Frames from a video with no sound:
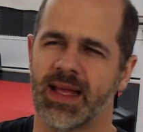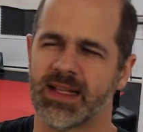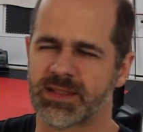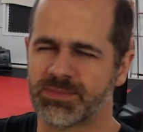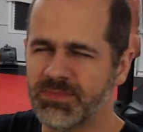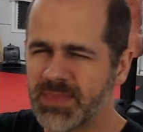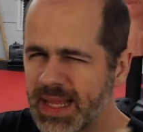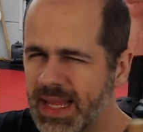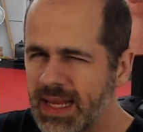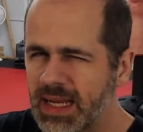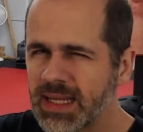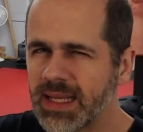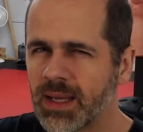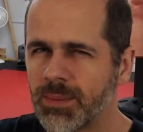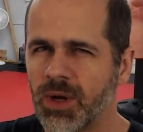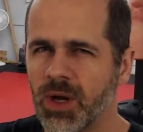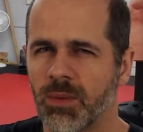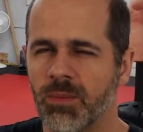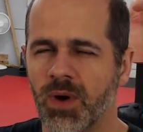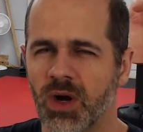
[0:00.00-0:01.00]
mainly
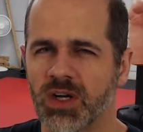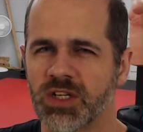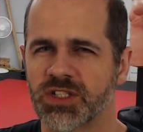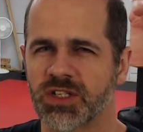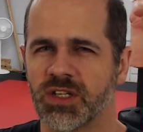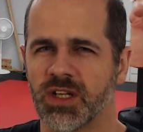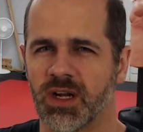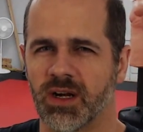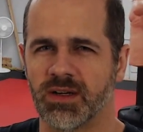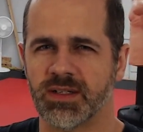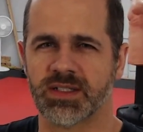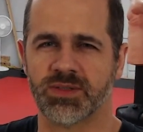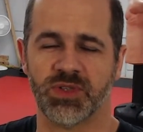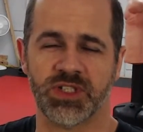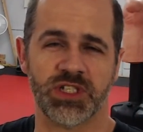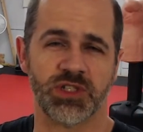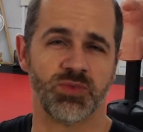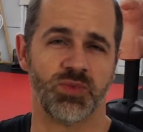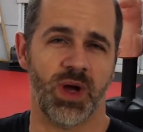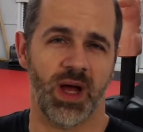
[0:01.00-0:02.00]
about martial arts, which
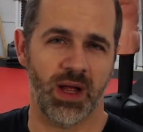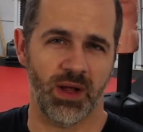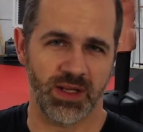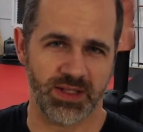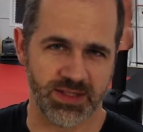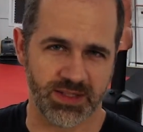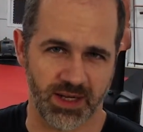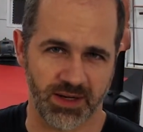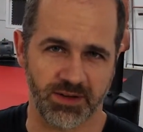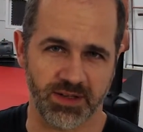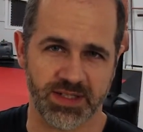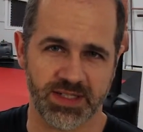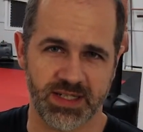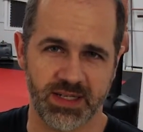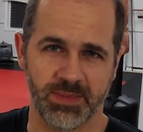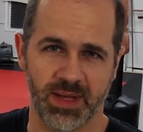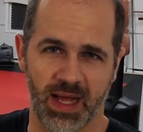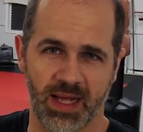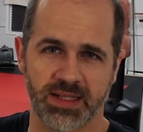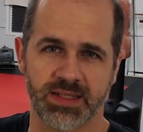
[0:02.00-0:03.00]
is why it's under
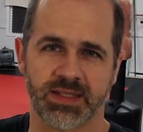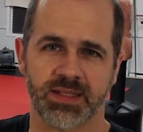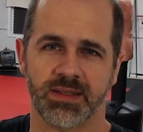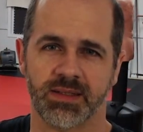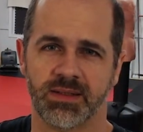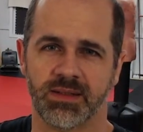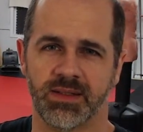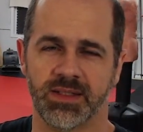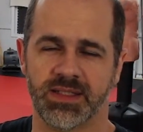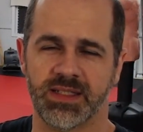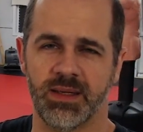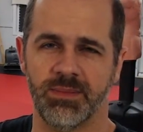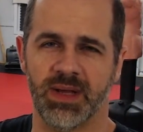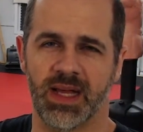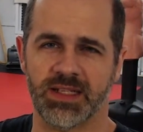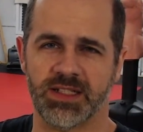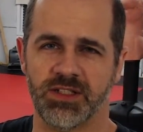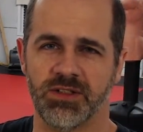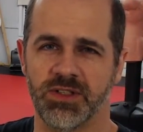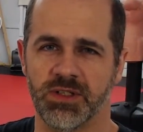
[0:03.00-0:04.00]
CMATS, the
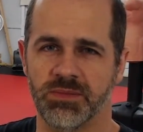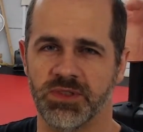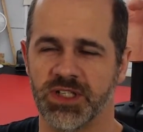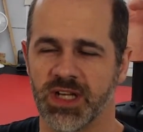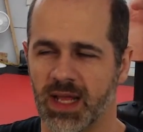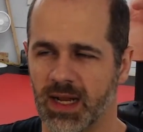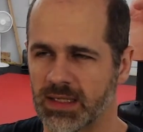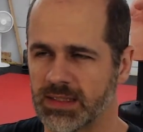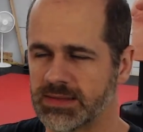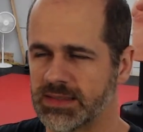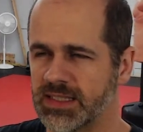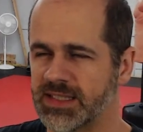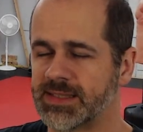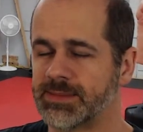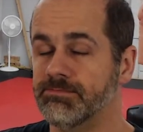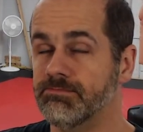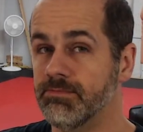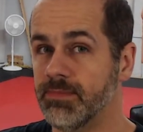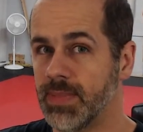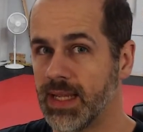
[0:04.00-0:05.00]
CMATS YouTube channel. It's
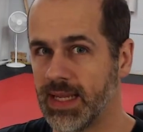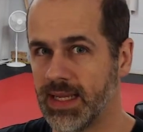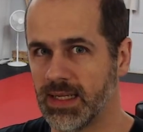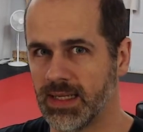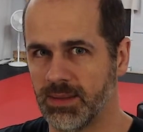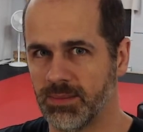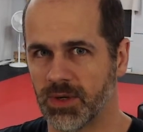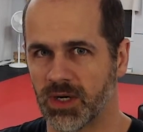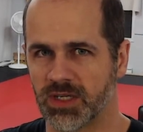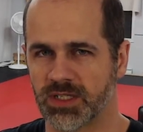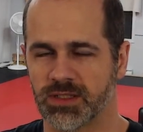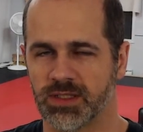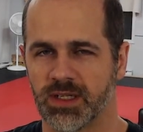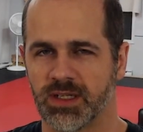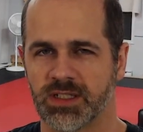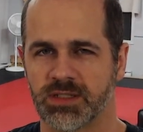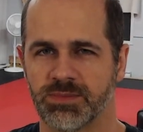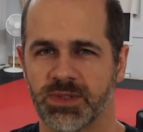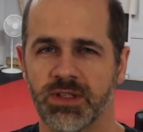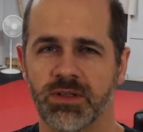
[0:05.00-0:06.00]
mainly martial
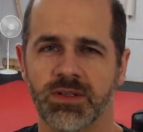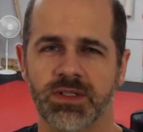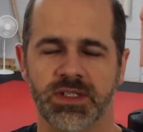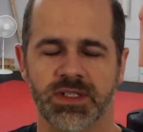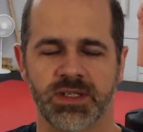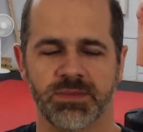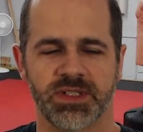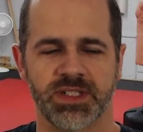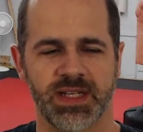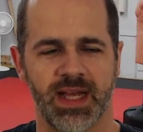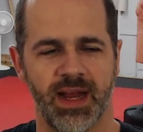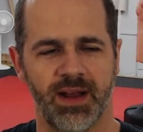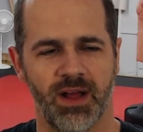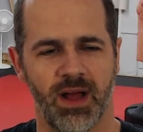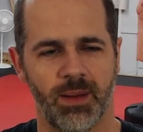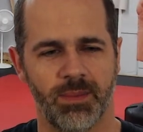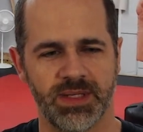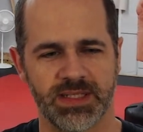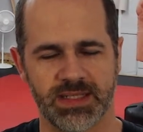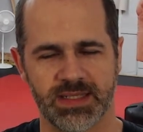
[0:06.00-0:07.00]
arts, but those are some side
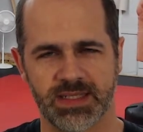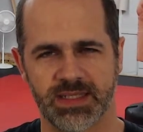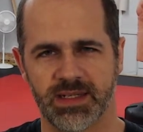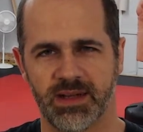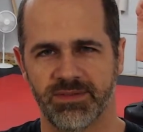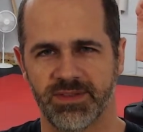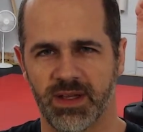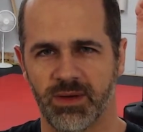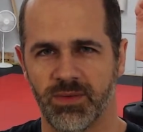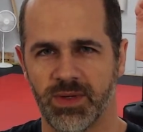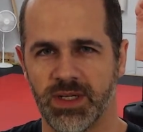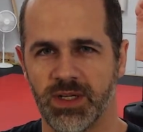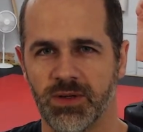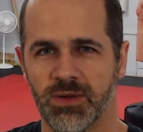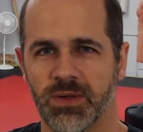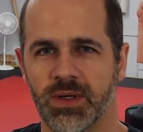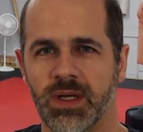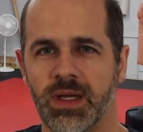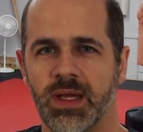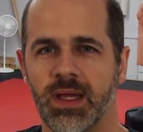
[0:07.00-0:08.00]
hobbies and stuff that we do
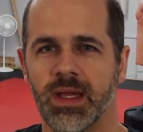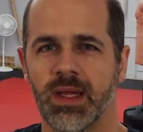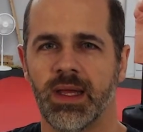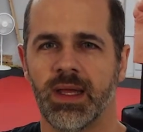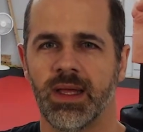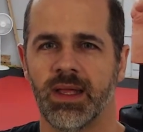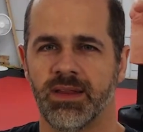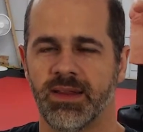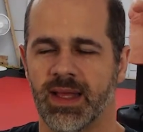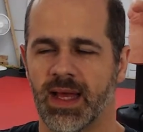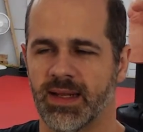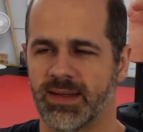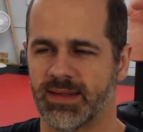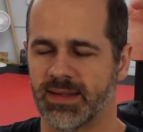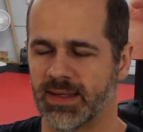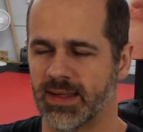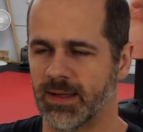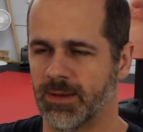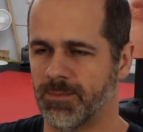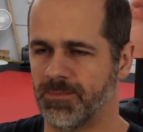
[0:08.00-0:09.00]
that
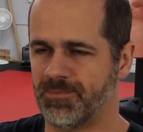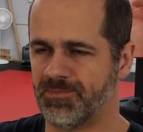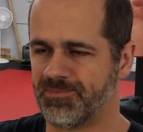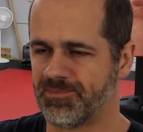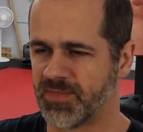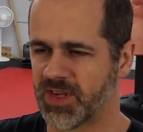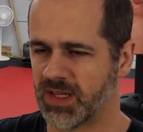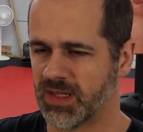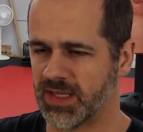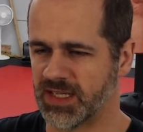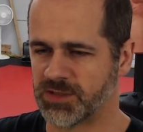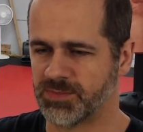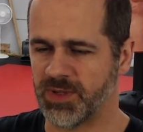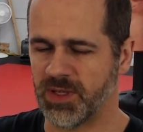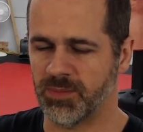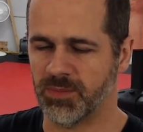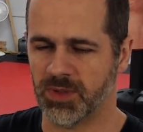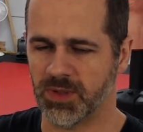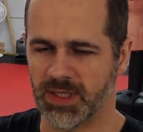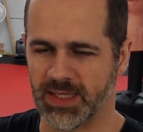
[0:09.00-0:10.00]
lets
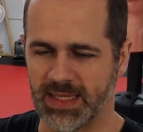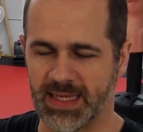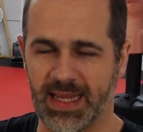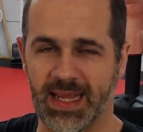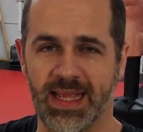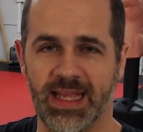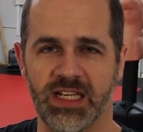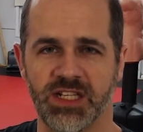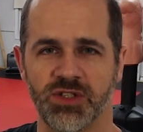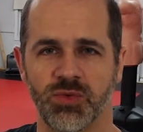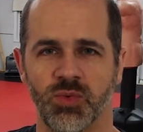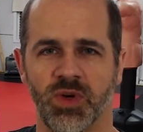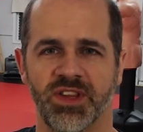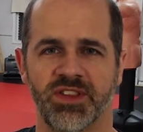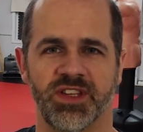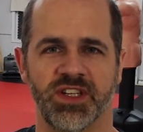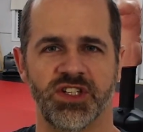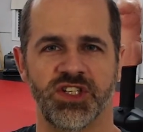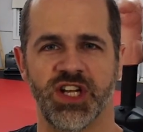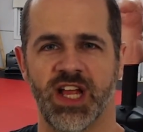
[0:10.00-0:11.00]
people engage with
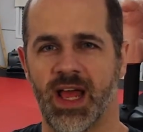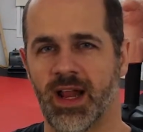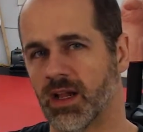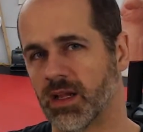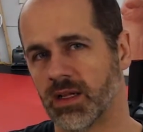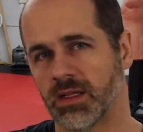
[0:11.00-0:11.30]
the channel